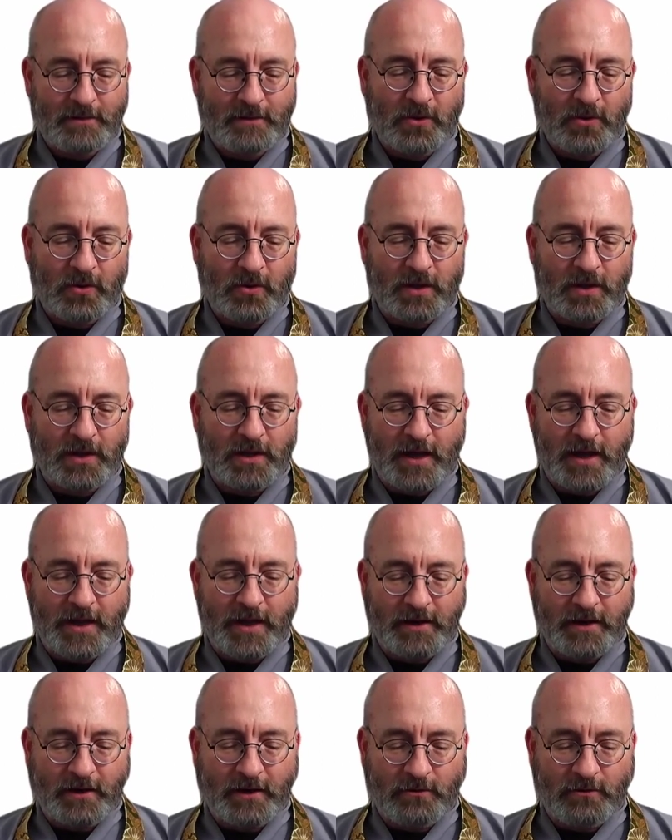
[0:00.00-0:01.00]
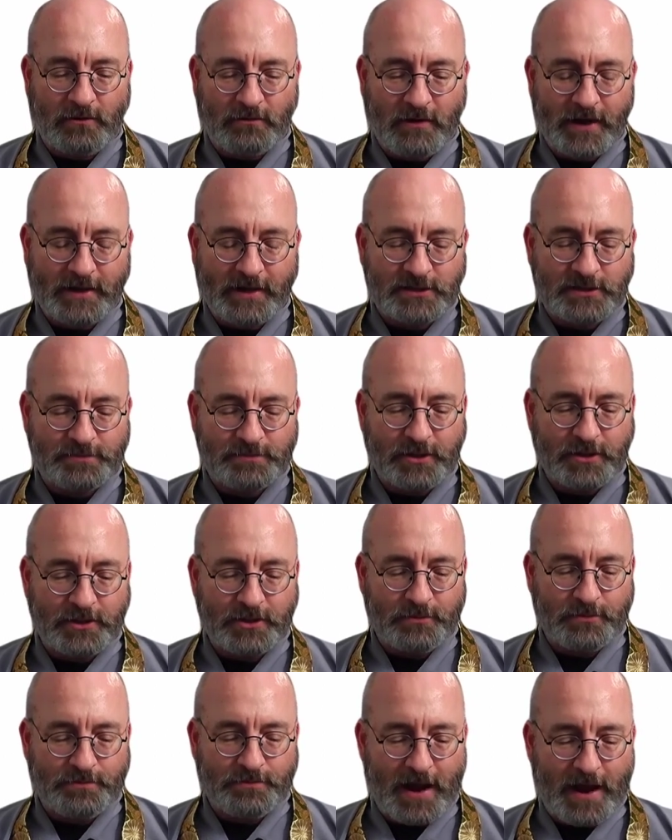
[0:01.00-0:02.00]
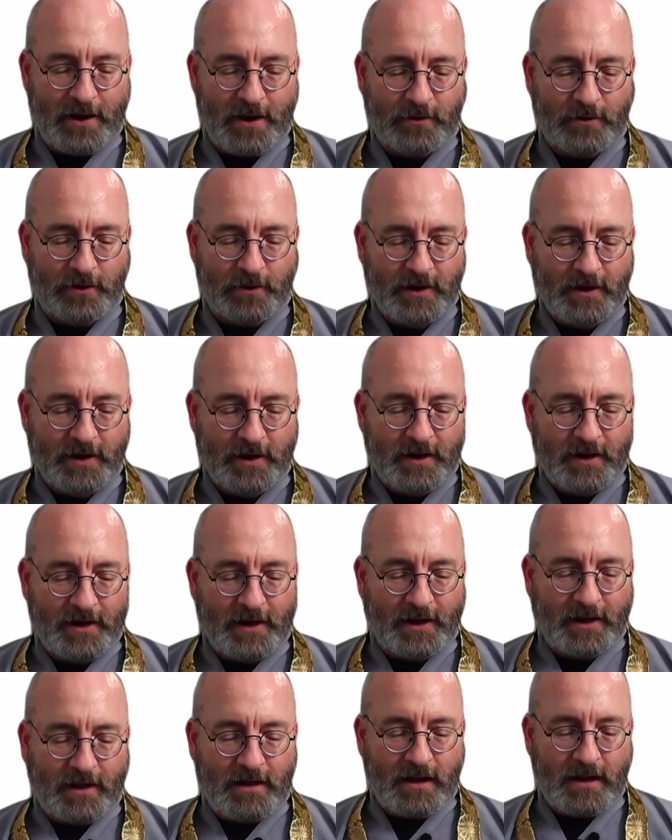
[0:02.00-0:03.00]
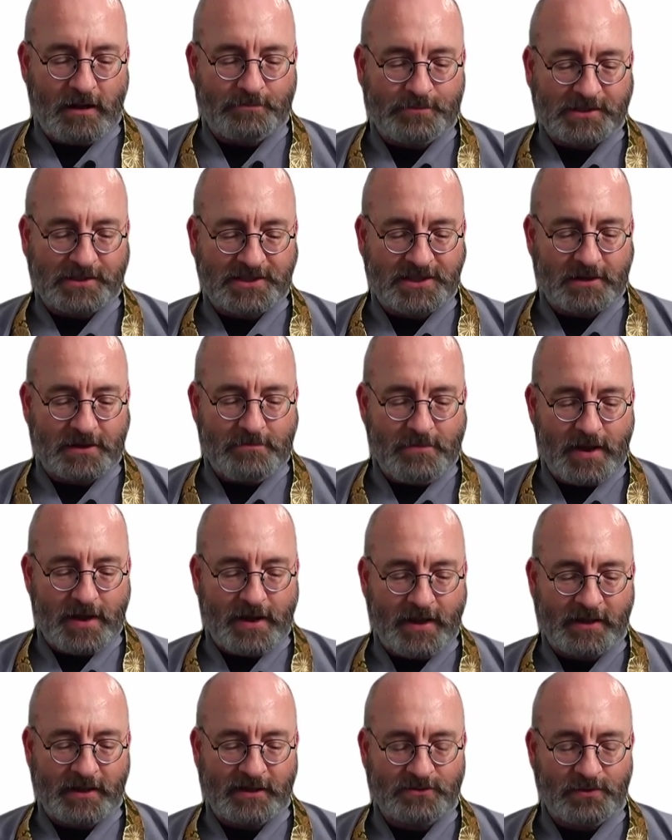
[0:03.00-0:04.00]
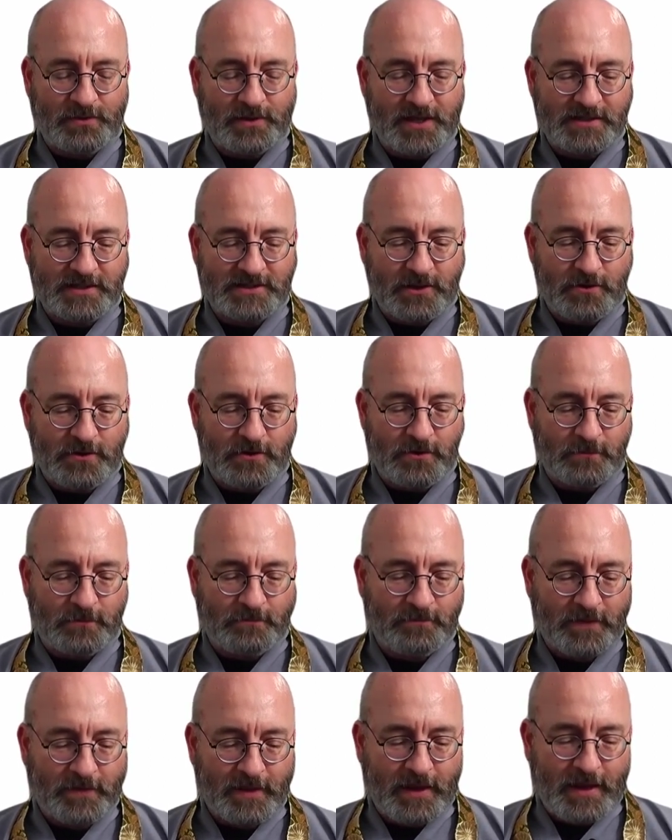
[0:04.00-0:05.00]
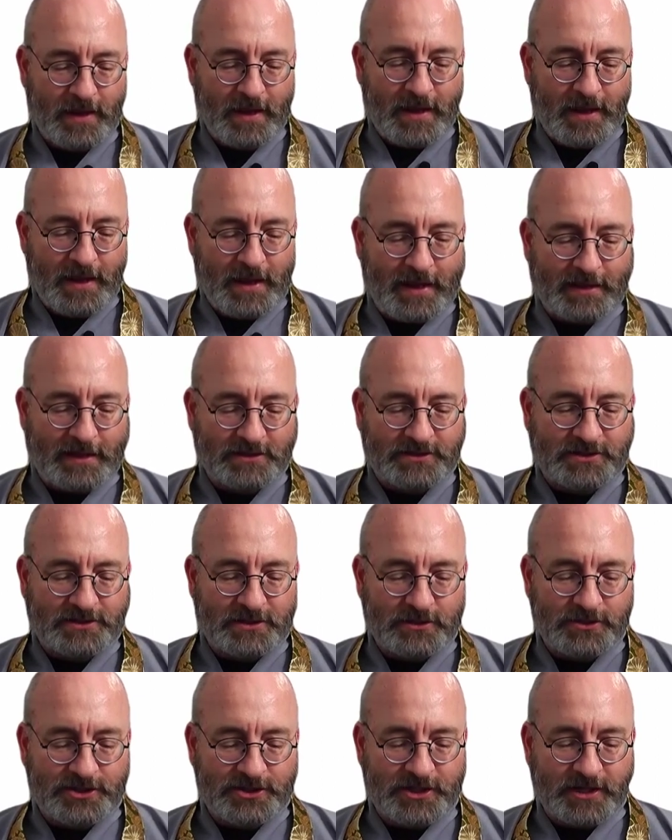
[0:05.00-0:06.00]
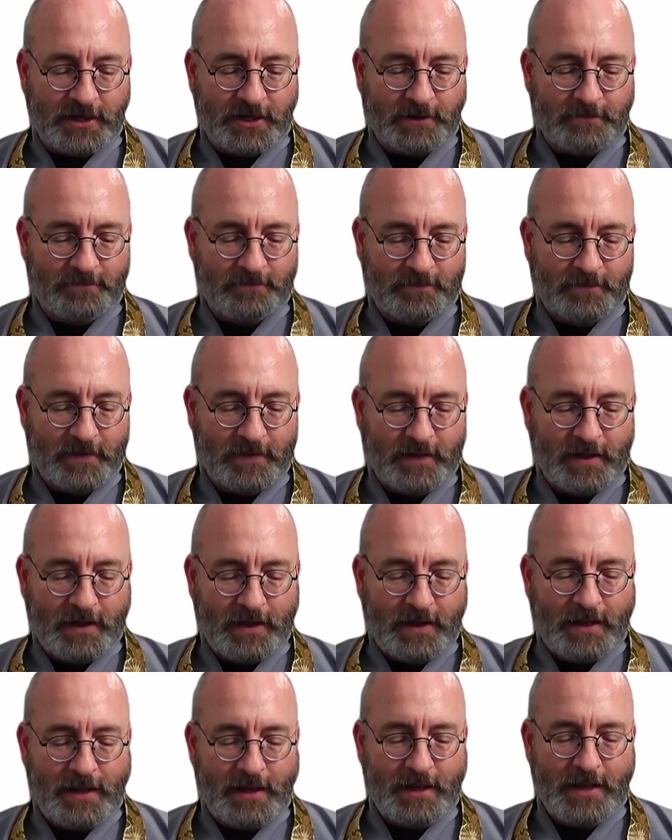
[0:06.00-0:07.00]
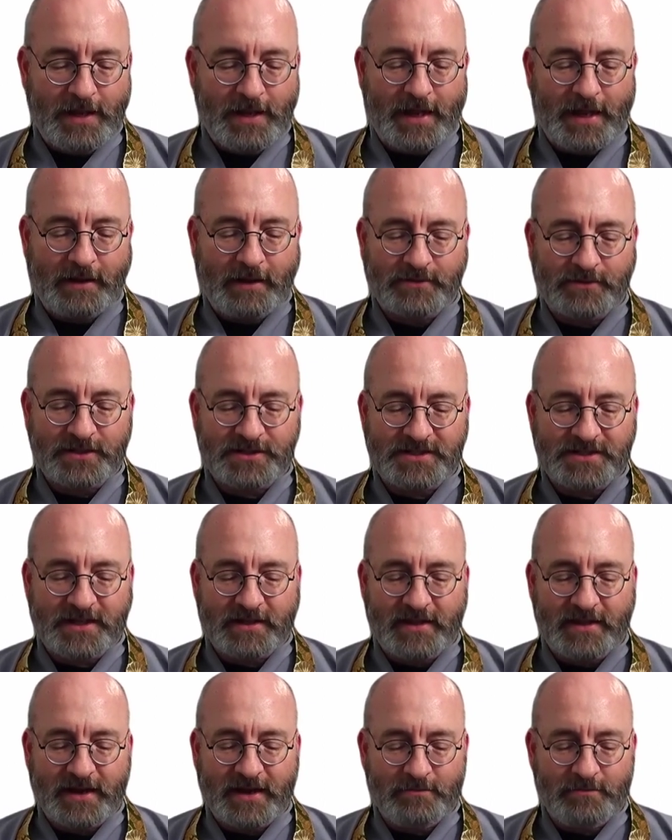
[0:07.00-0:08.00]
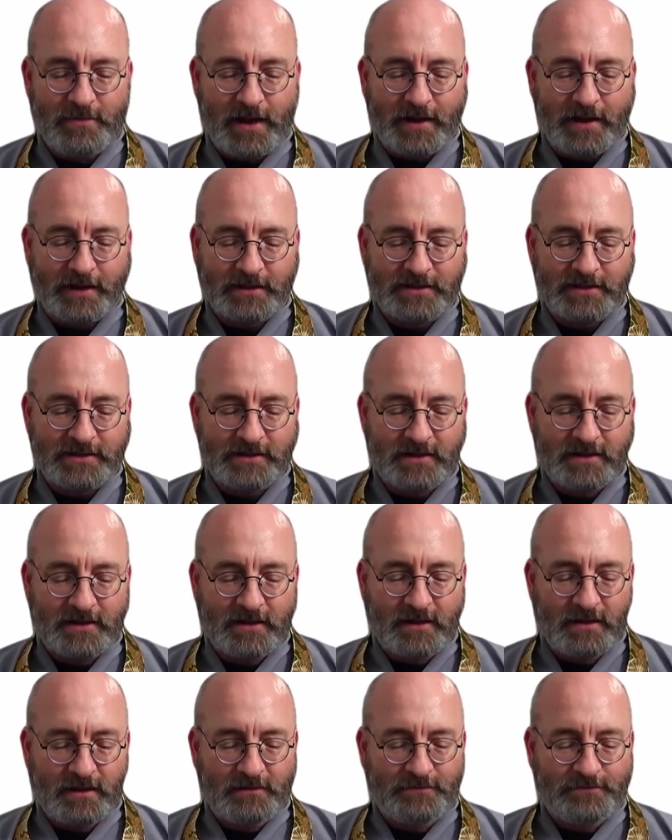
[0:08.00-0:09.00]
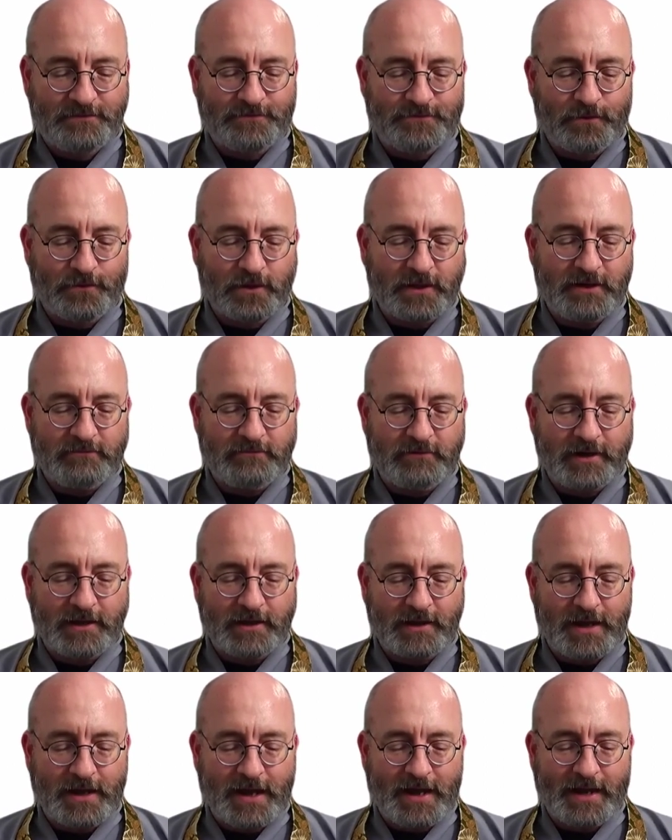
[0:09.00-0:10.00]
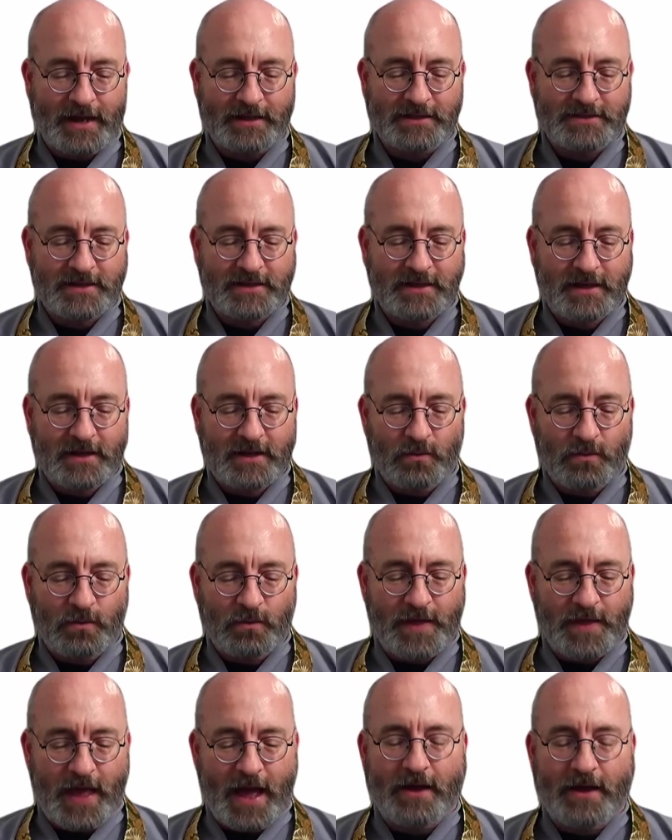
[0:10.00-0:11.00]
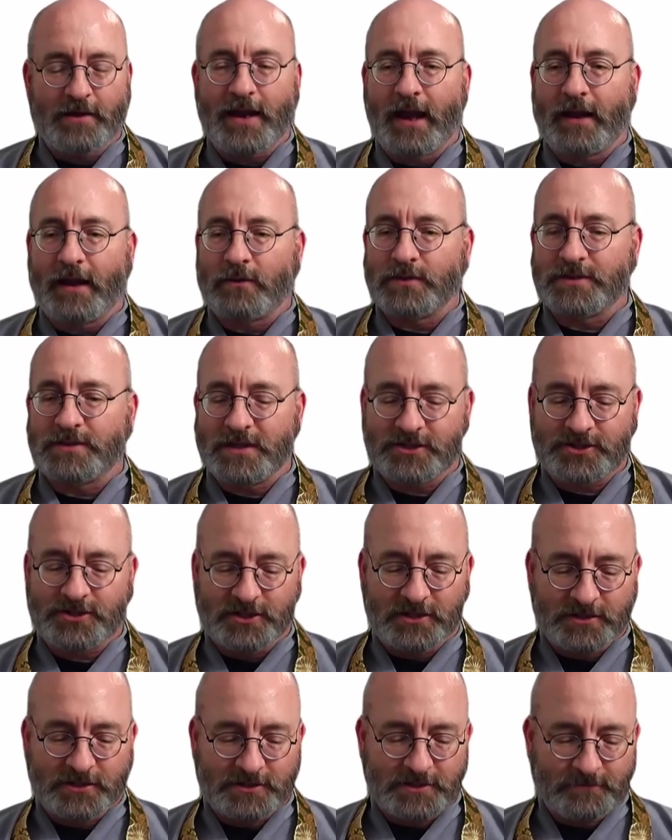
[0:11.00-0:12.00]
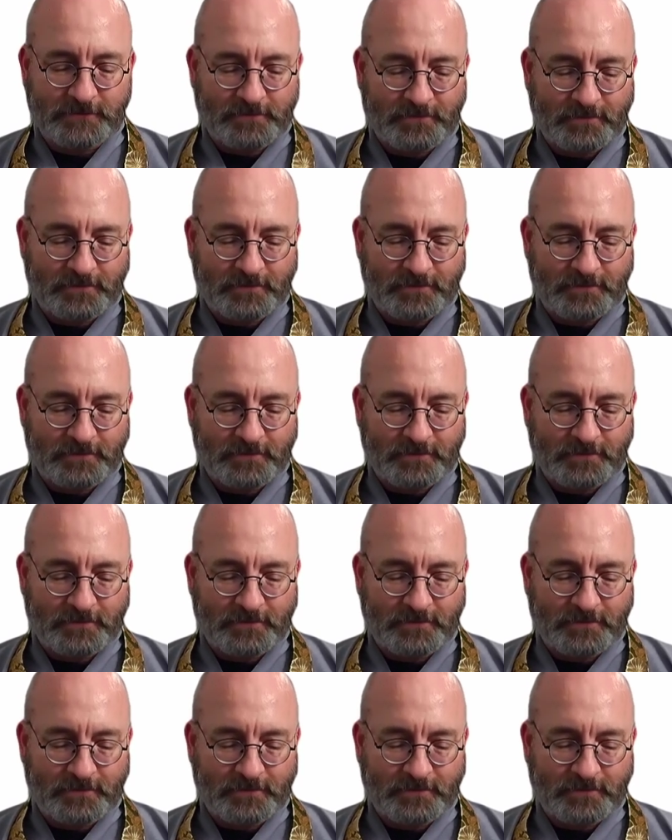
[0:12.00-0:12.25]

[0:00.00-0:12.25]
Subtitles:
Moggallana, great in spiritual power, encompassed their minds with his own, and searching, he came to see their minds, fully realized without acquisitions.